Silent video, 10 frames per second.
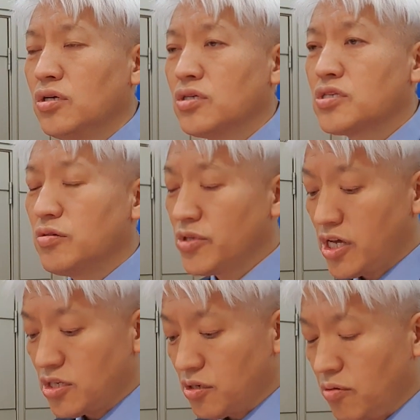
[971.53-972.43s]

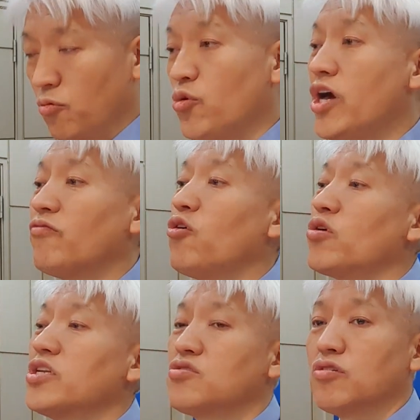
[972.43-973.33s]
Sometimes we are
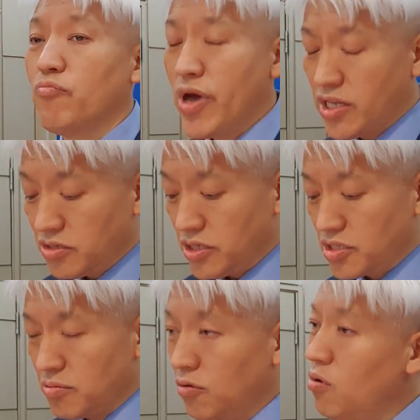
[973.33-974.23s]
falling to the
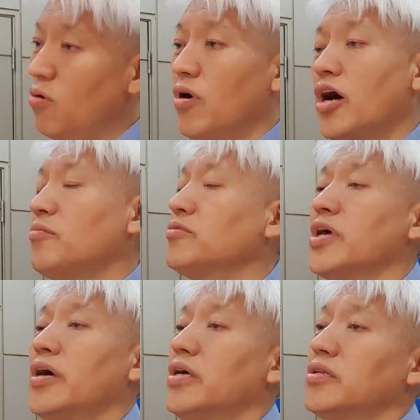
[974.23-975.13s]
mannerism. Oh, I'm
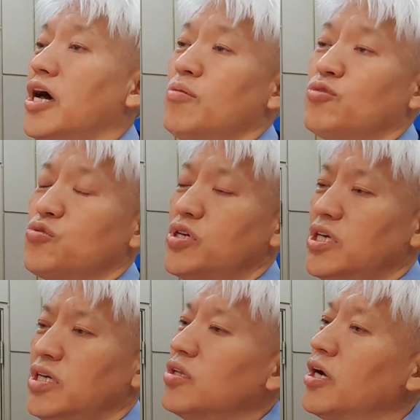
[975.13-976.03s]
done. I'm doing
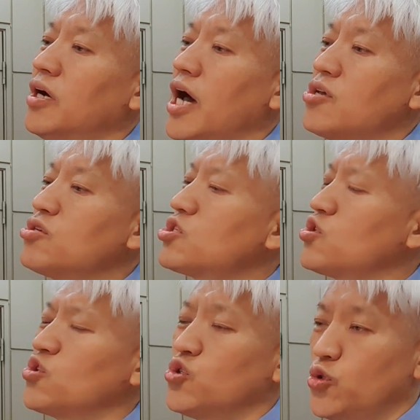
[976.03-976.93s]
it. I used
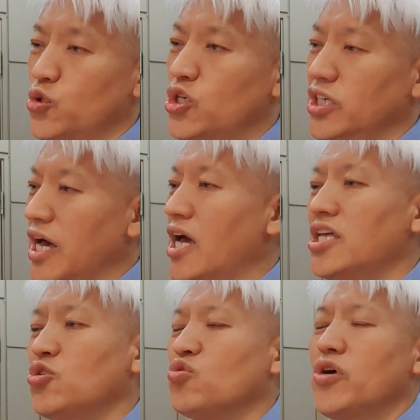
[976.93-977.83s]
to do it. I
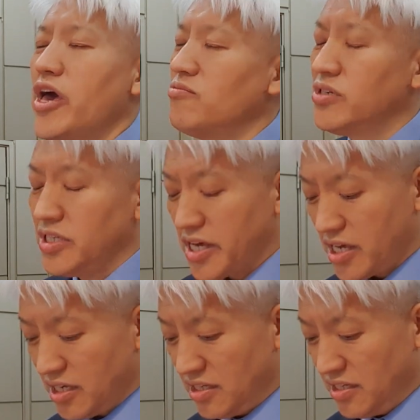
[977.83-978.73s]
do every
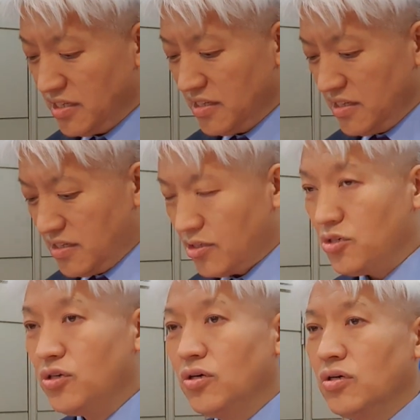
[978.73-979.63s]
day.
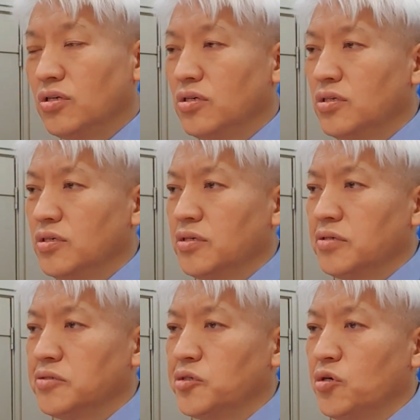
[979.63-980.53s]
We
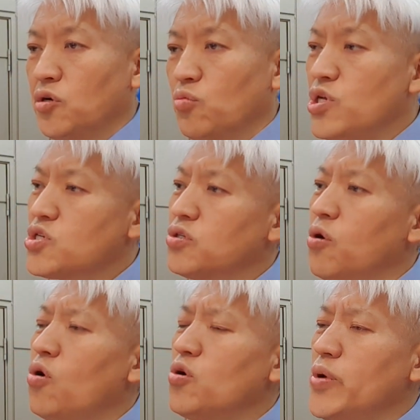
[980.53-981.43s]
should
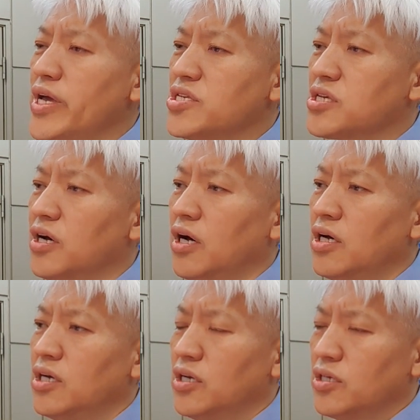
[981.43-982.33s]
always
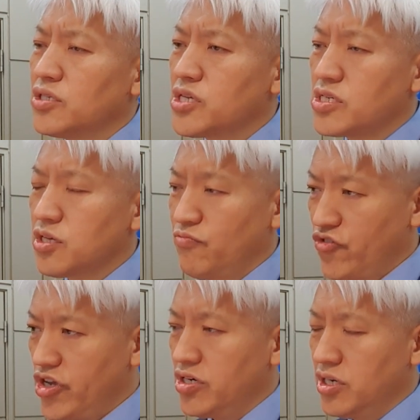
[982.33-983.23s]
just
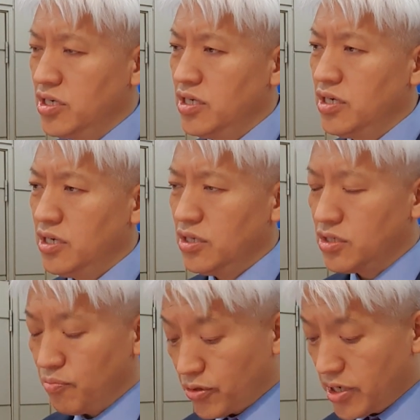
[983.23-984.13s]
fear
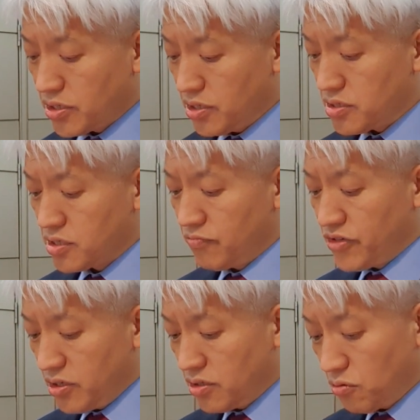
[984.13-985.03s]
the presence,
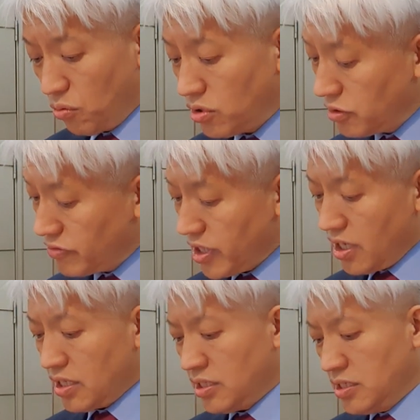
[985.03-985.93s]
fear the word of God.